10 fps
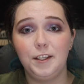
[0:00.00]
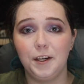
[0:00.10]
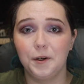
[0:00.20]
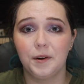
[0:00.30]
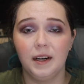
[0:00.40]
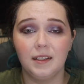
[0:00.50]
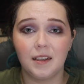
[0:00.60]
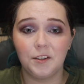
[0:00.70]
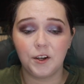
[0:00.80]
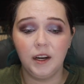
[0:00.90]
deodorant and
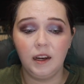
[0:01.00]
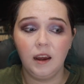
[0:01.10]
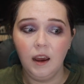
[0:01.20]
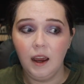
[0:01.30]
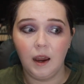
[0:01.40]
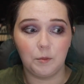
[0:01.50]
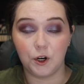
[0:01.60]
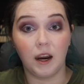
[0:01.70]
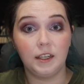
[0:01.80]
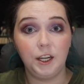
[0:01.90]
sunscreen. I'm
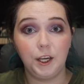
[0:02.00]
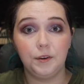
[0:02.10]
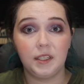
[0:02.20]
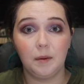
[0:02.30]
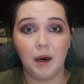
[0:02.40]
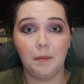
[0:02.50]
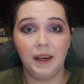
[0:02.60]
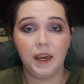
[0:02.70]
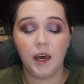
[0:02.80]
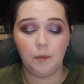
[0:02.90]
trying to use up my
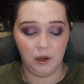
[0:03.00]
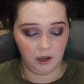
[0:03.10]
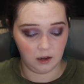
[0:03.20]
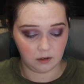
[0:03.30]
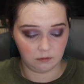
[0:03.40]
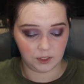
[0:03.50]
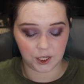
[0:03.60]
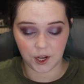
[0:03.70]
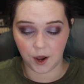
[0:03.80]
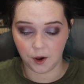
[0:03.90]
makeup,
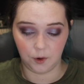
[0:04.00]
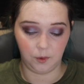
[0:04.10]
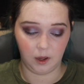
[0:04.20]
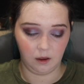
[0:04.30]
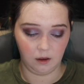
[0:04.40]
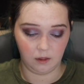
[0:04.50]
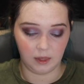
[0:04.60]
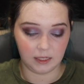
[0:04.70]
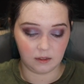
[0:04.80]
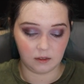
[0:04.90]
so
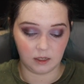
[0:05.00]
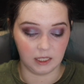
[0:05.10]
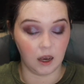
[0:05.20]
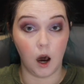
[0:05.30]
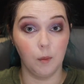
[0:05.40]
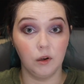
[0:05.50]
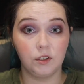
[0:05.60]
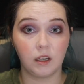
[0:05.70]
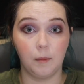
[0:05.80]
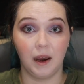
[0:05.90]
this is
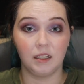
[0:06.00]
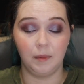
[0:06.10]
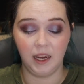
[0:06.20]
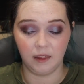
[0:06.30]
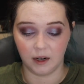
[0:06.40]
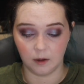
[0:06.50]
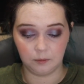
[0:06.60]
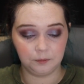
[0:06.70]
almost about to be in there.